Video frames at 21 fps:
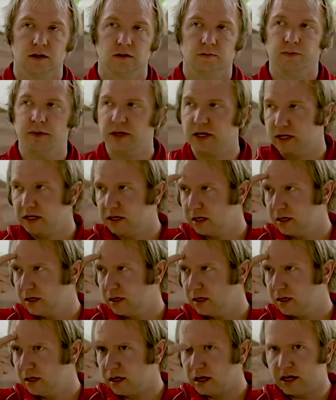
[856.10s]
But
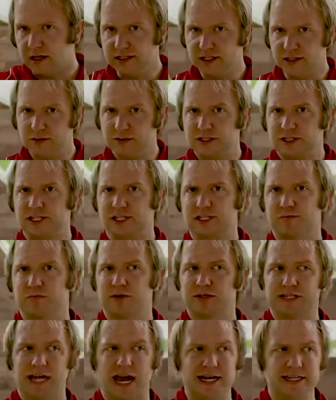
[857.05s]
Uzzah was just
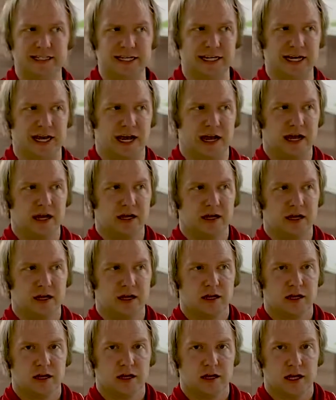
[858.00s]
protecting it.
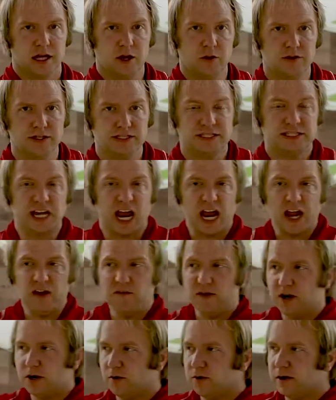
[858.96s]
It was
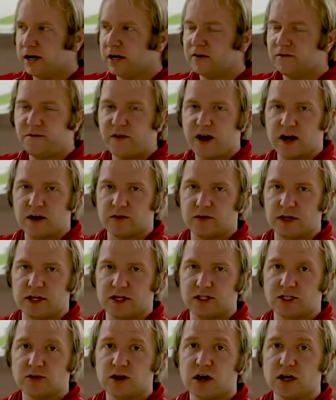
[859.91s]
David who hadn't followed the
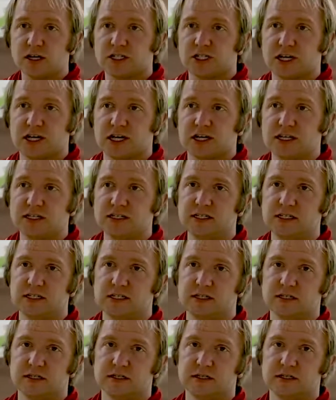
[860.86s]
instructions.